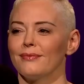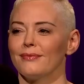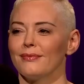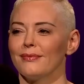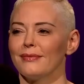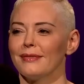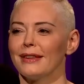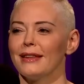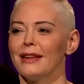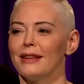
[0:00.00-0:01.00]
for coming in.
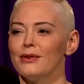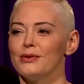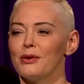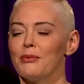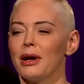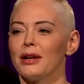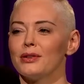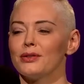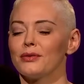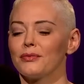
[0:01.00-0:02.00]
Thank you so
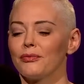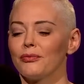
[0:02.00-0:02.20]
much. You say